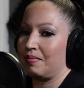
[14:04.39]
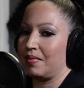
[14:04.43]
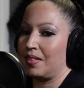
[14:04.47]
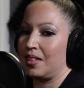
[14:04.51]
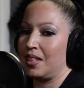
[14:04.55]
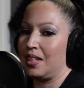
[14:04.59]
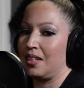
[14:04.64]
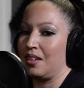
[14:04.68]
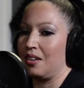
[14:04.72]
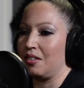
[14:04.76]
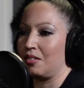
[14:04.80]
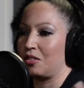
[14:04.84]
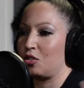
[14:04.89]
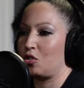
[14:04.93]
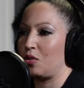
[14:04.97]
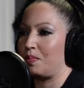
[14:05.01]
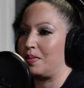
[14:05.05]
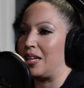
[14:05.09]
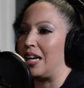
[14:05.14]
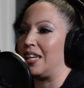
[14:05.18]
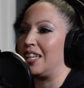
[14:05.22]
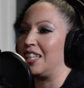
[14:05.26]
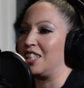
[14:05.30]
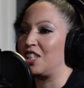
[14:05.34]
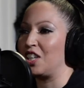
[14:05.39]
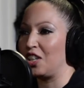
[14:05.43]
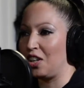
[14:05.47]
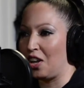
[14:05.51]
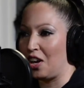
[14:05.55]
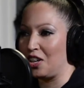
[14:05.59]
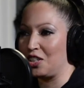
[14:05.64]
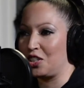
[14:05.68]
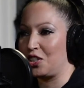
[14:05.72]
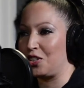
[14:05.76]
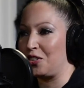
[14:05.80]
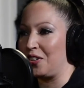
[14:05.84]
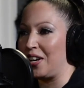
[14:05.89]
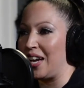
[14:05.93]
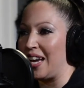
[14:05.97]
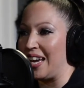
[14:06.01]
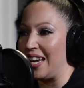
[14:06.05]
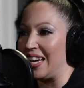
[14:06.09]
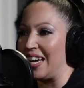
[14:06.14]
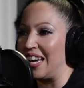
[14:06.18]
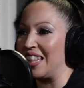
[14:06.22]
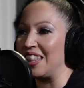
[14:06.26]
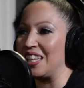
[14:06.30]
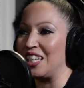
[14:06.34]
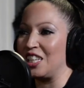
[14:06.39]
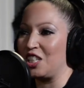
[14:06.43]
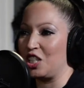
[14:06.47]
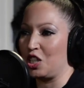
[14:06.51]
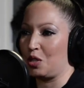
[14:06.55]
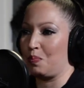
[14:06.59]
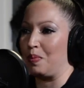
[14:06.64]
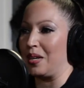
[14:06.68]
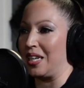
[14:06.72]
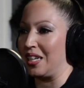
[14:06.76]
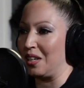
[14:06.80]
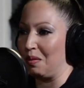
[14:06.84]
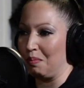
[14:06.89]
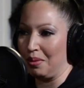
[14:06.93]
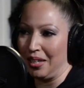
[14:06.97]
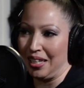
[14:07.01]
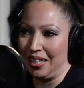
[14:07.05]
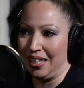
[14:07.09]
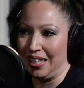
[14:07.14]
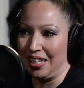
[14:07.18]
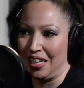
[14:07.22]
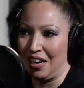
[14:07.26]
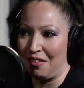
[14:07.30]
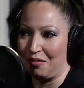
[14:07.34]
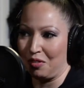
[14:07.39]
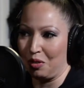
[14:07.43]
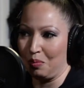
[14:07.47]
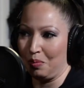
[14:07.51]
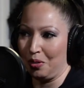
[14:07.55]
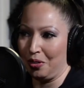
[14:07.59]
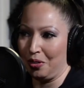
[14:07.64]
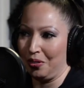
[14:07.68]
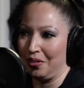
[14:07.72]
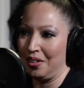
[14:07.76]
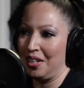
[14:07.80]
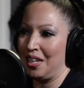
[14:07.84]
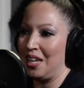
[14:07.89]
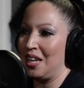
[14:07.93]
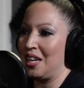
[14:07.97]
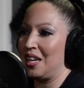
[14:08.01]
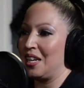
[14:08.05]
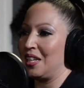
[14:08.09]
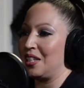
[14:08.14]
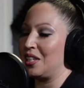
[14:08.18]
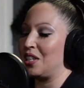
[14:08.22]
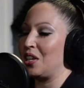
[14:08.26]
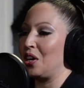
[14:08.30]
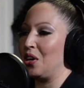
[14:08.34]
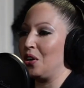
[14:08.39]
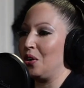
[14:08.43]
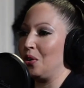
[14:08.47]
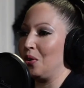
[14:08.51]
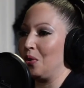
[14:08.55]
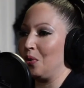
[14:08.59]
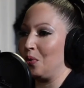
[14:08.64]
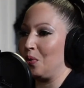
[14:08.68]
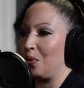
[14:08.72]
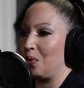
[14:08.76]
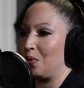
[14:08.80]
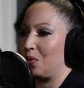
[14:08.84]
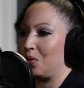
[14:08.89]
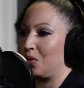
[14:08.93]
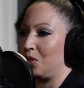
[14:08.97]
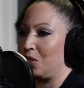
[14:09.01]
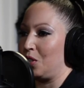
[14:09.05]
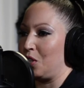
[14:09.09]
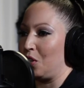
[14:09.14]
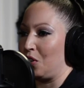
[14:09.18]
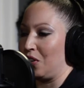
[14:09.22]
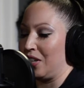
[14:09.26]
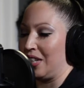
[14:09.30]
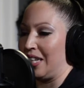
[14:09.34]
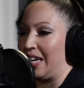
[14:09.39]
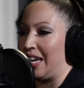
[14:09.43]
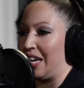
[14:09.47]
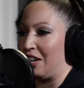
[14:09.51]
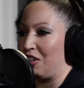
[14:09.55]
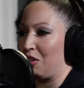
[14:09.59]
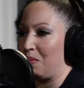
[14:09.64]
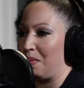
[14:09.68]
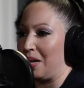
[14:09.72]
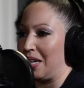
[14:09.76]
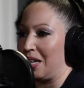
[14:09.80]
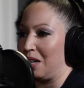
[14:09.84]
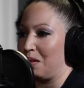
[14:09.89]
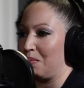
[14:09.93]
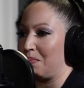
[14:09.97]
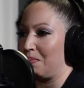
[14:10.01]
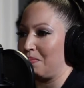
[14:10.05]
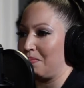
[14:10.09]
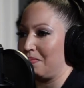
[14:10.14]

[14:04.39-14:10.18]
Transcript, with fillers: you know, strip down into lingerie and then just be completely comfortable. Mm-hmm. So during the hair and makeup,